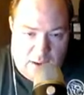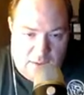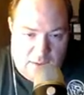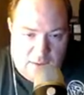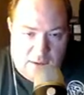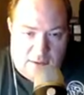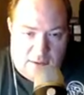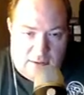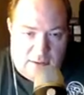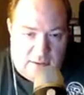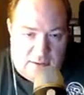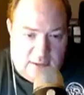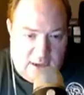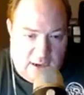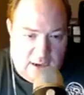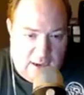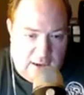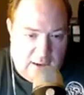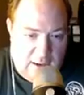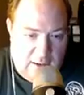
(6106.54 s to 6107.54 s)
This is
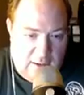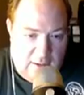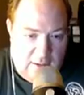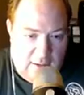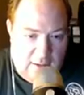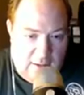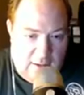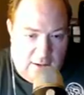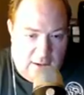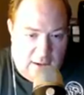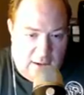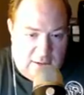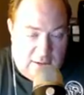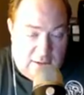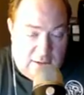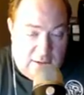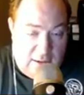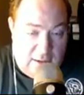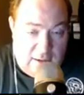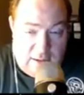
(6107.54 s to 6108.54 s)
it's a
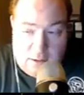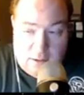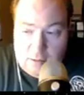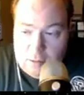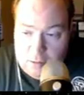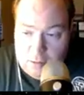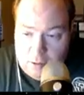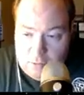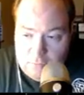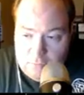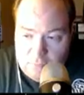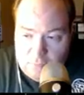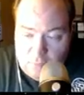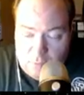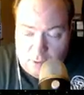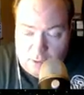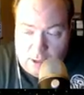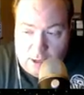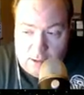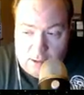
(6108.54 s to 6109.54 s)
decent card
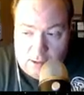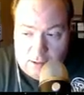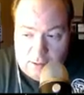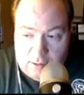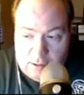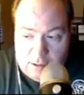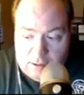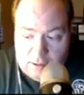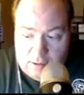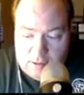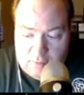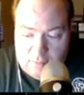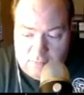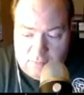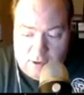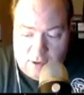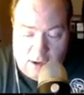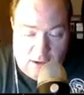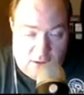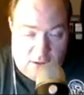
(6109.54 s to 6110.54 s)
for
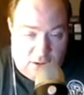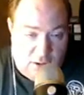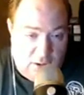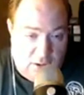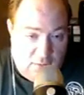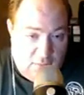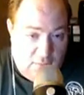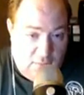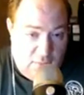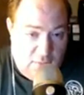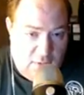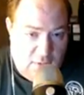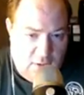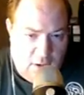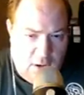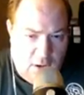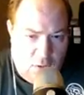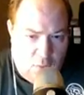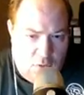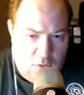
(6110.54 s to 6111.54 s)
gaining shields.
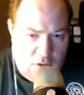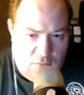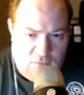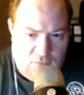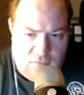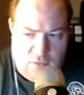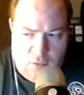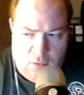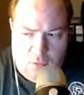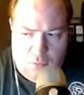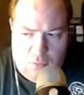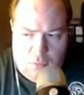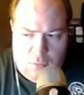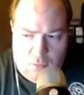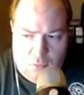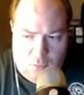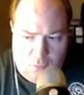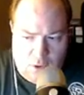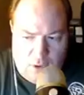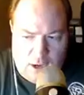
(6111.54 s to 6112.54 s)
One of the few
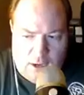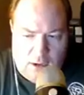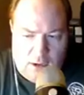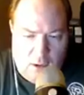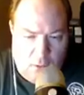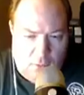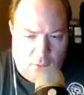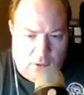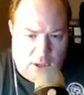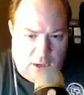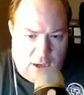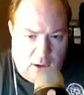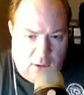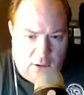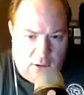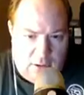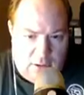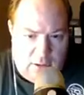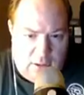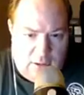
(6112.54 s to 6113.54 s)
red-only
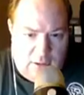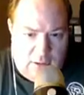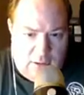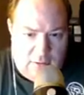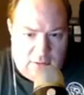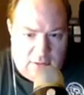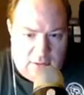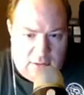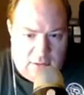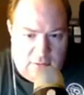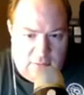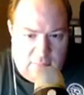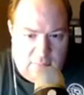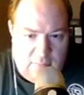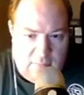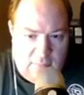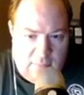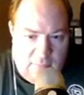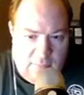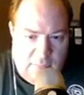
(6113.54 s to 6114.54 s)
cards that does this.
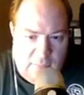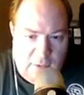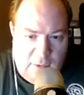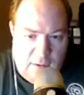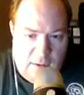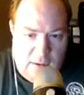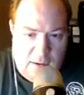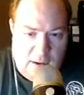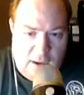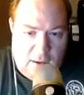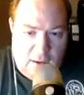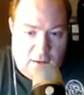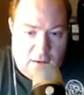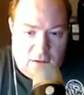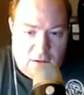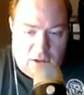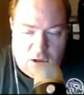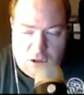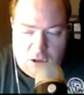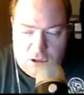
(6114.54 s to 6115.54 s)
It
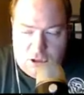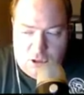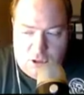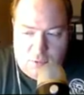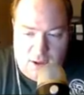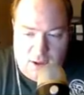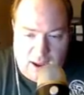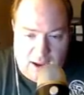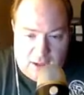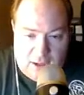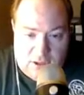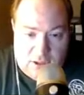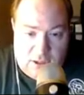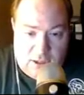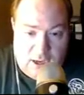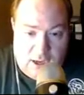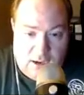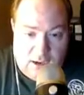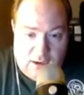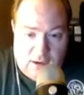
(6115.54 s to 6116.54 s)
does cost you an action
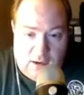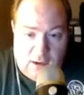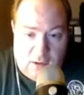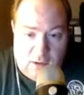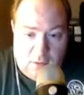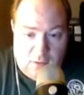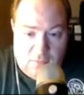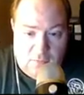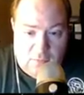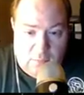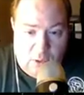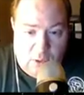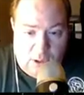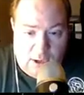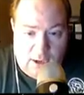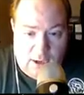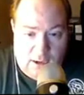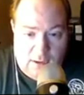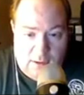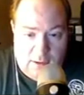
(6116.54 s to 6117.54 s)
and a card from your
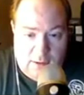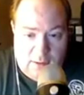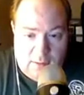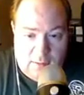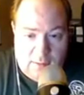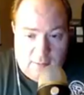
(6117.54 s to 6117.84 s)
hand.